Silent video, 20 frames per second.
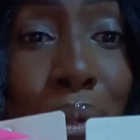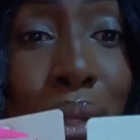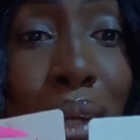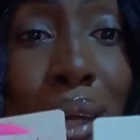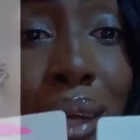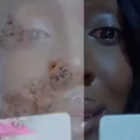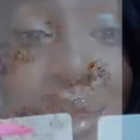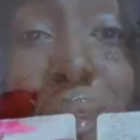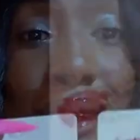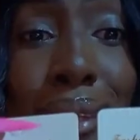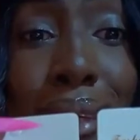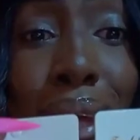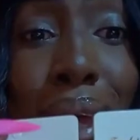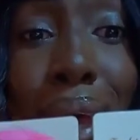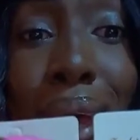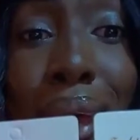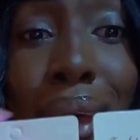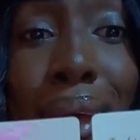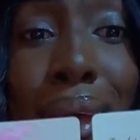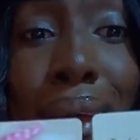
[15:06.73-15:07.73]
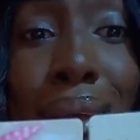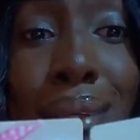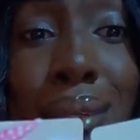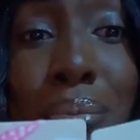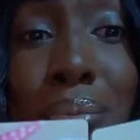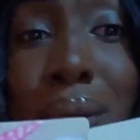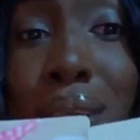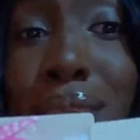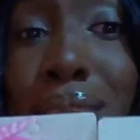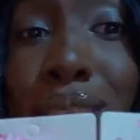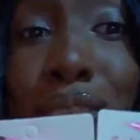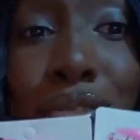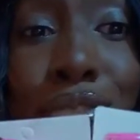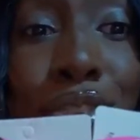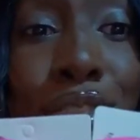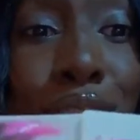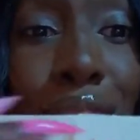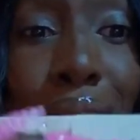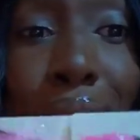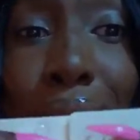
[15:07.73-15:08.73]
whether it's like expensive
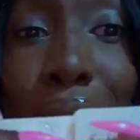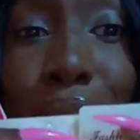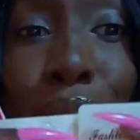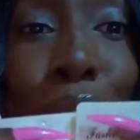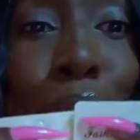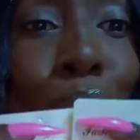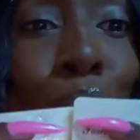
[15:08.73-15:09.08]
shine